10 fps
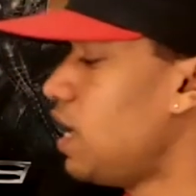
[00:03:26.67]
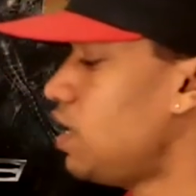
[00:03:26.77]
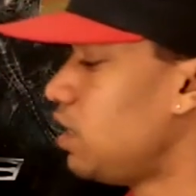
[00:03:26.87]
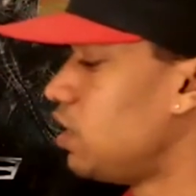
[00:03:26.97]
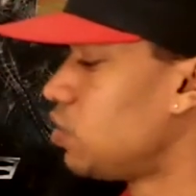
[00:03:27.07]

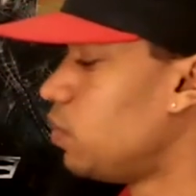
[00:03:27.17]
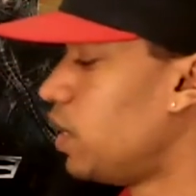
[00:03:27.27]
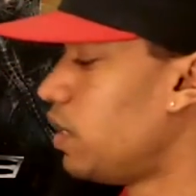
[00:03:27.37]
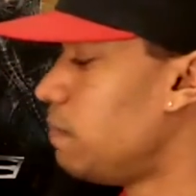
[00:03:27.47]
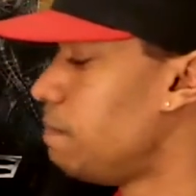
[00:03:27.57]
hit it this
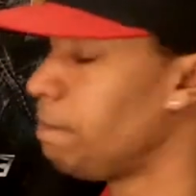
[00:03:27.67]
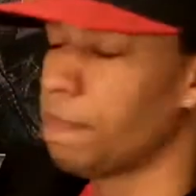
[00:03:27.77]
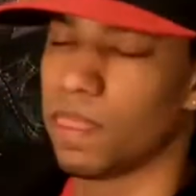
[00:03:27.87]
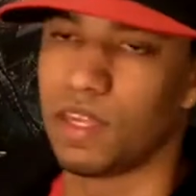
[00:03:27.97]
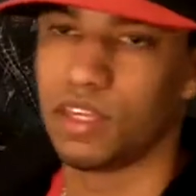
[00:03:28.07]
way,
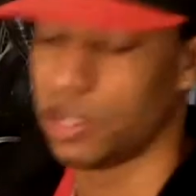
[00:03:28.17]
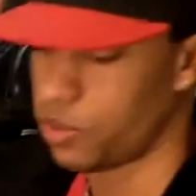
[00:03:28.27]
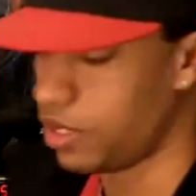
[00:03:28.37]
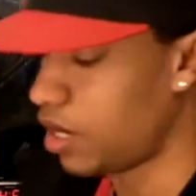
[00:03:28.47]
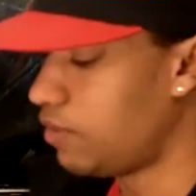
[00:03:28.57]

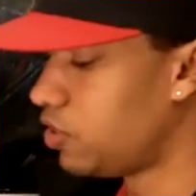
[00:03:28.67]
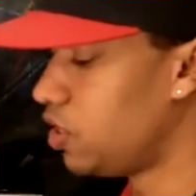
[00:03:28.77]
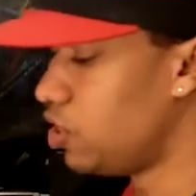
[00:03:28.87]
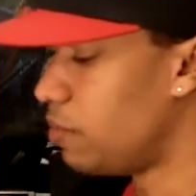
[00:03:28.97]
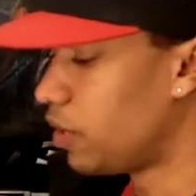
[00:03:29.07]
and
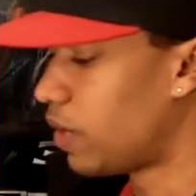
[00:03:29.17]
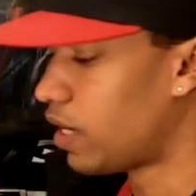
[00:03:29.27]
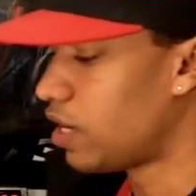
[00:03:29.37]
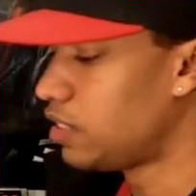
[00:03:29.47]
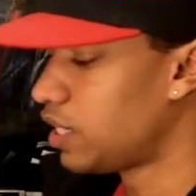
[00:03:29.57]
obviously you make
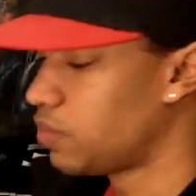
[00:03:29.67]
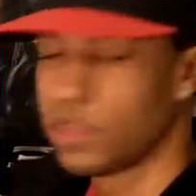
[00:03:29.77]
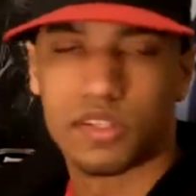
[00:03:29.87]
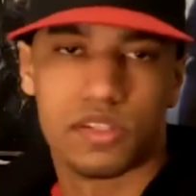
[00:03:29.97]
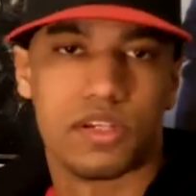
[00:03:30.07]
right contact
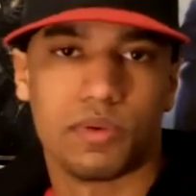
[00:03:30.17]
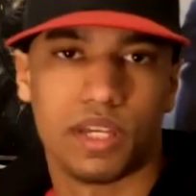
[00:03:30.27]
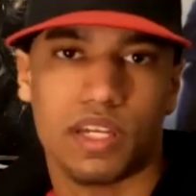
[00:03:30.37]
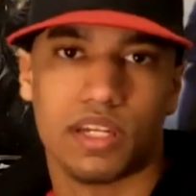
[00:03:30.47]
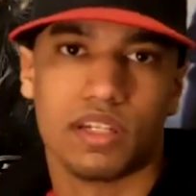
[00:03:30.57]
with this zone
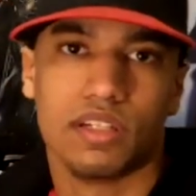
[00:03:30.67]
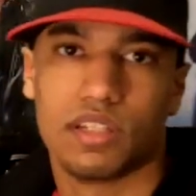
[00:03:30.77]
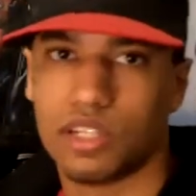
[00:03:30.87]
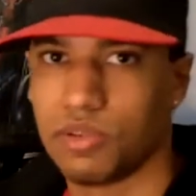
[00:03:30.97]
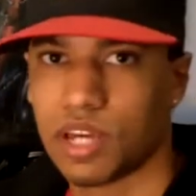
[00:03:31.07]
hitting,
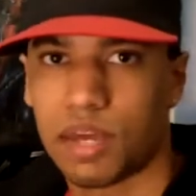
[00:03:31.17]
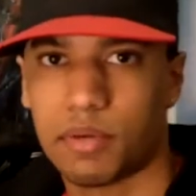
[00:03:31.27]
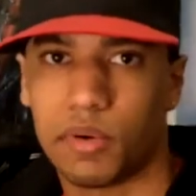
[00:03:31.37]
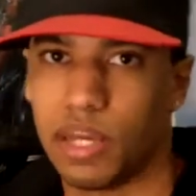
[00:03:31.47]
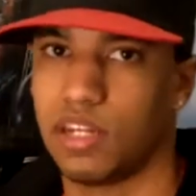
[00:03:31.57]
and you
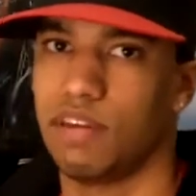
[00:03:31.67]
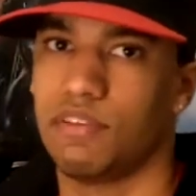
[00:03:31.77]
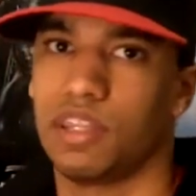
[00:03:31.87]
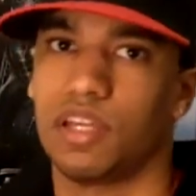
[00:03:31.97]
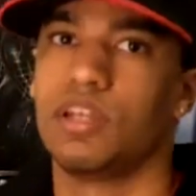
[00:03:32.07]
time it right and
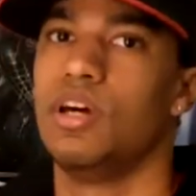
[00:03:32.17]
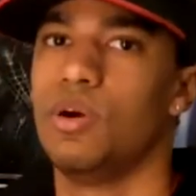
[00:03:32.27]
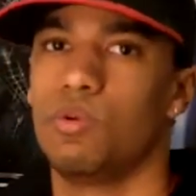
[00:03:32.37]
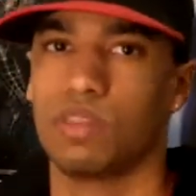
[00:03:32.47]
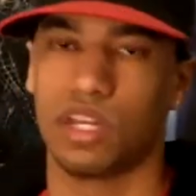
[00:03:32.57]
everything,
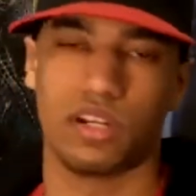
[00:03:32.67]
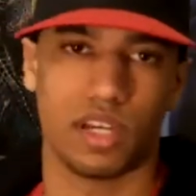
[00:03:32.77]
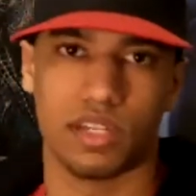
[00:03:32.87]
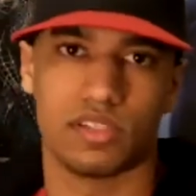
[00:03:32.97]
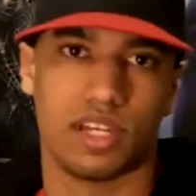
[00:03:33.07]
well, then you're
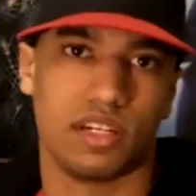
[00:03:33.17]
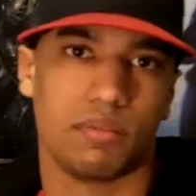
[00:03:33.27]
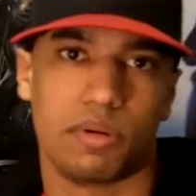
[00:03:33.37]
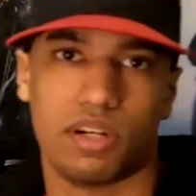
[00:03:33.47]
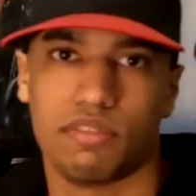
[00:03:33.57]
going to send
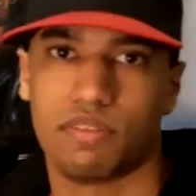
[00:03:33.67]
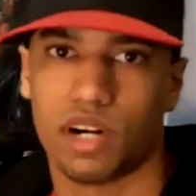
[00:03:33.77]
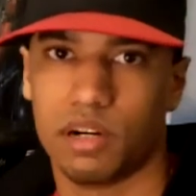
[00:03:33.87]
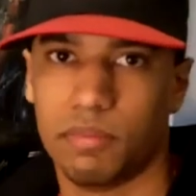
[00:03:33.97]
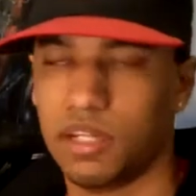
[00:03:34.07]
it pretty
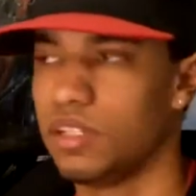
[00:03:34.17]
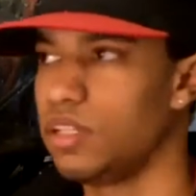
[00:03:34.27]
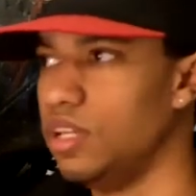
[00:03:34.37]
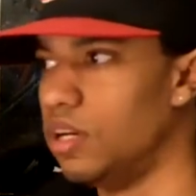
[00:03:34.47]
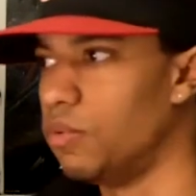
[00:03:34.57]
far. But,
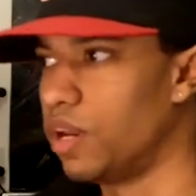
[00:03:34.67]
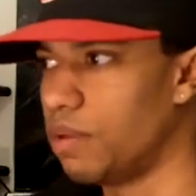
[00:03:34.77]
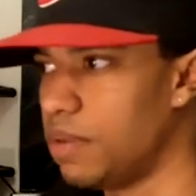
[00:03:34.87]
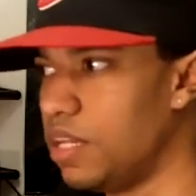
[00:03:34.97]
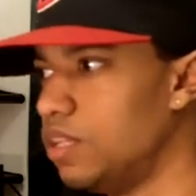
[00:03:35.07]
what
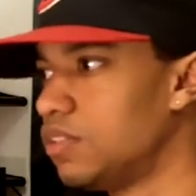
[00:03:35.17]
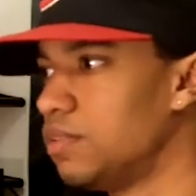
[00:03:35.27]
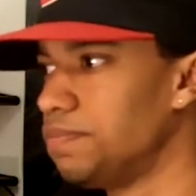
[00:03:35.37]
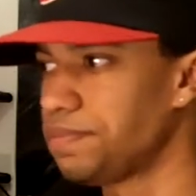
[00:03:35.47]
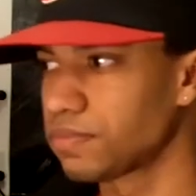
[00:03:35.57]
I mean is,